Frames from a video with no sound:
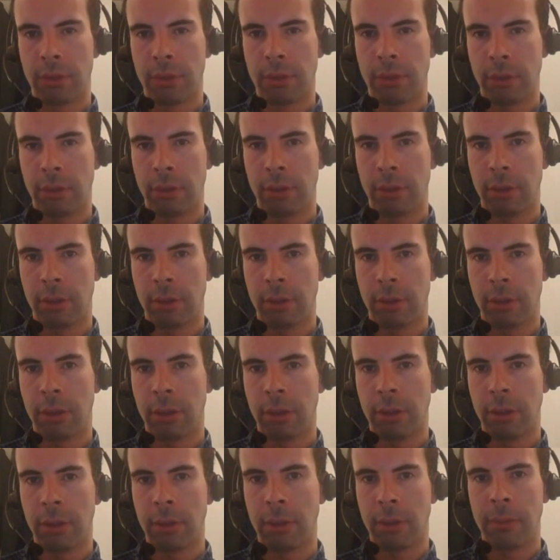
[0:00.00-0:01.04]

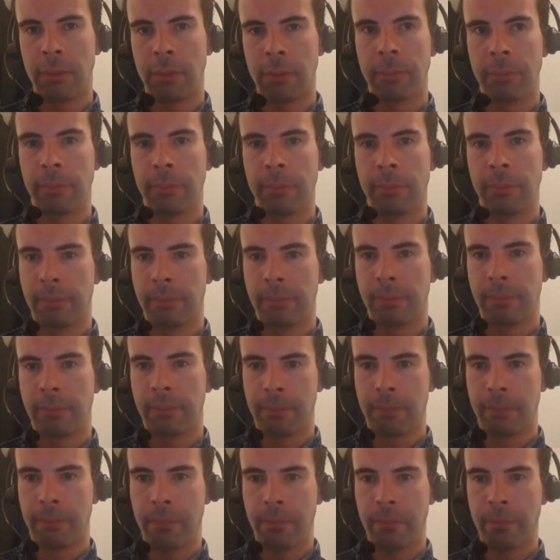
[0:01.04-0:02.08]

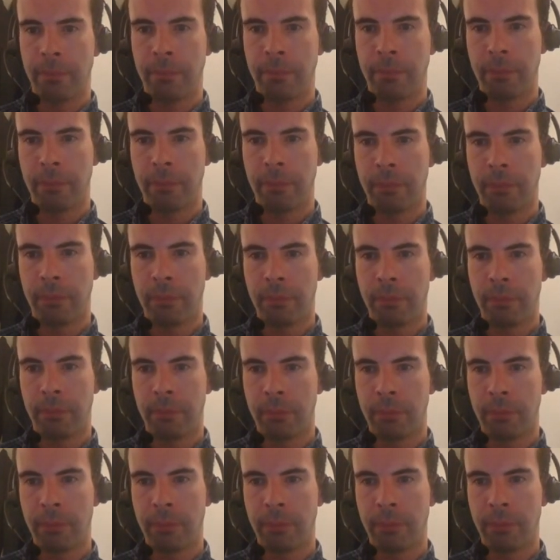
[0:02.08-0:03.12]

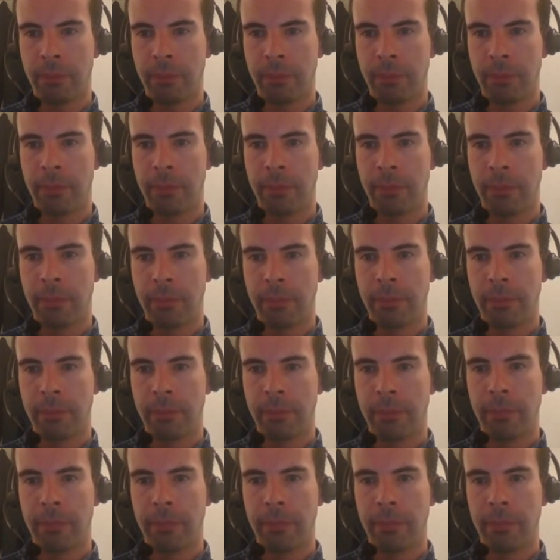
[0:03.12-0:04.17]

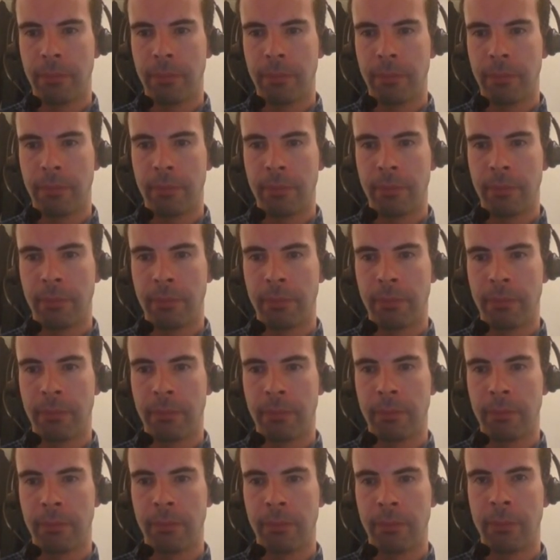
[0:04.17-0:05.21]

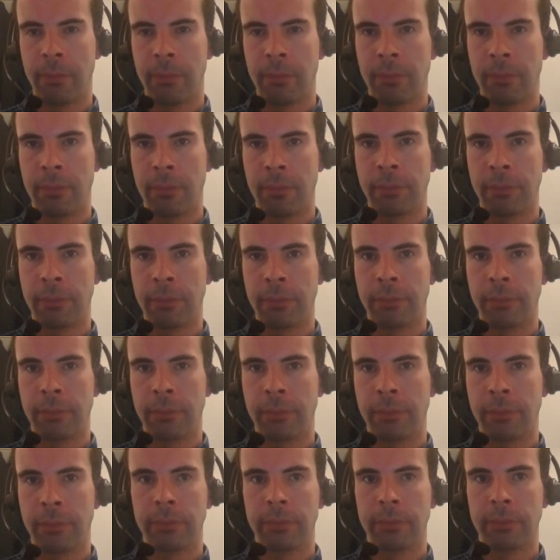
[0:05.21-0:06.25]

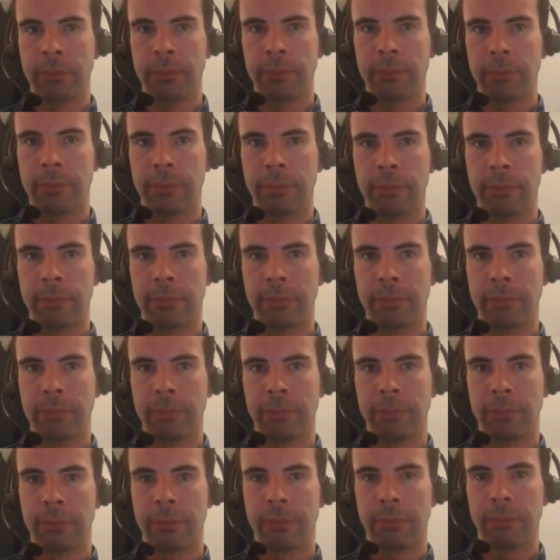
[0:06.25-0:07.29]

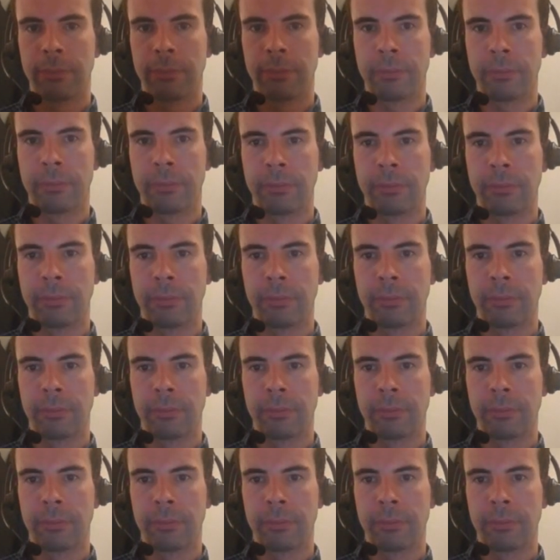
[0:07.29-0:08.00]
(not speaking)